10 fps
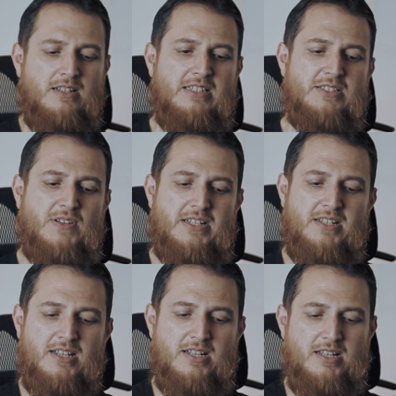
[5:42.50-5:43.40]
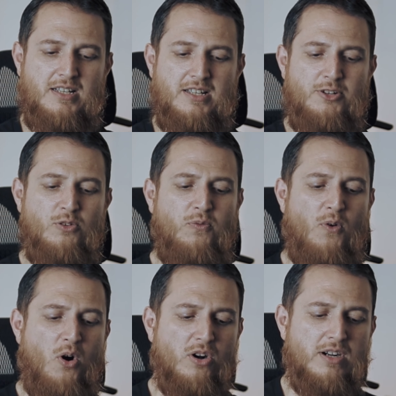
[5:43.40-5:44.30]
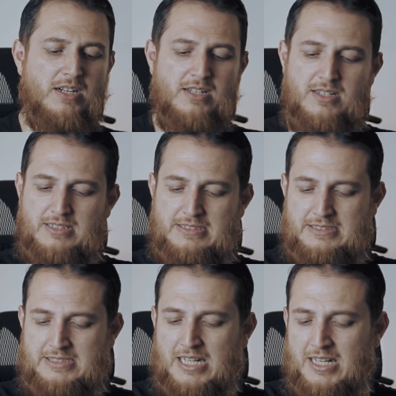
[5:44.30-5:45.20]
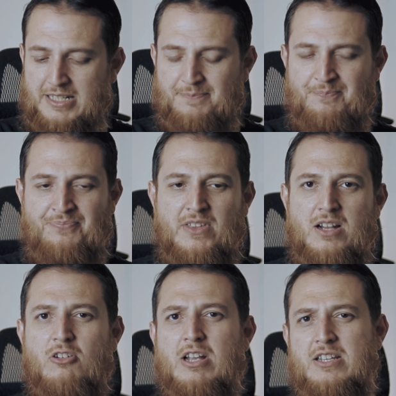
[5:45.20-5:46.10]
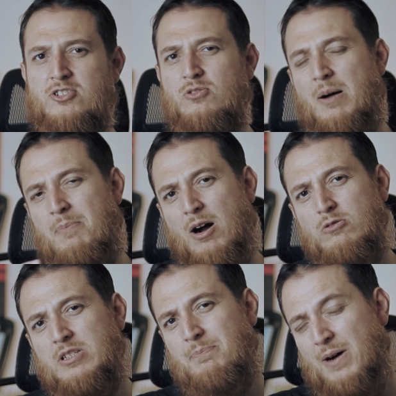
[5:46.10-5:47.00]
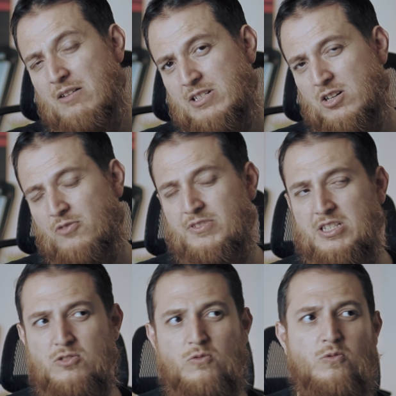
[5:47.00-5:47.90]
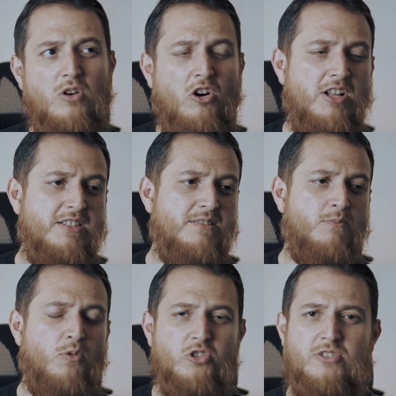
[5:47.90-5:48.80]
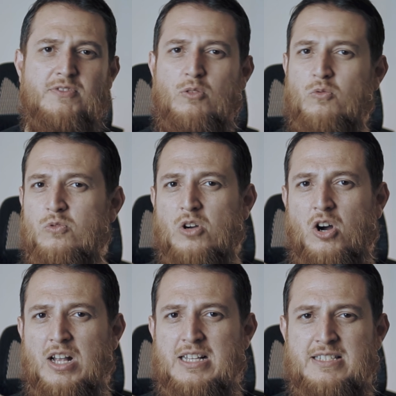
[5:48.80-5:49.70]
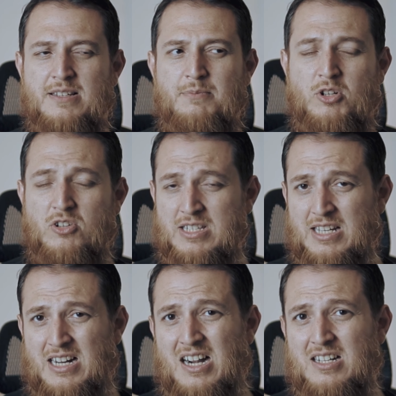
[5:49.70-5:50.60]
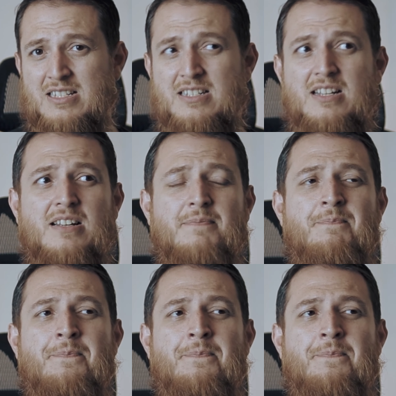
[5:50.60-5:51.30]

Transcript: this one, Nufong Thai. Okay, so about the power of these oud oils, most of the oud oils, because they are artisanal,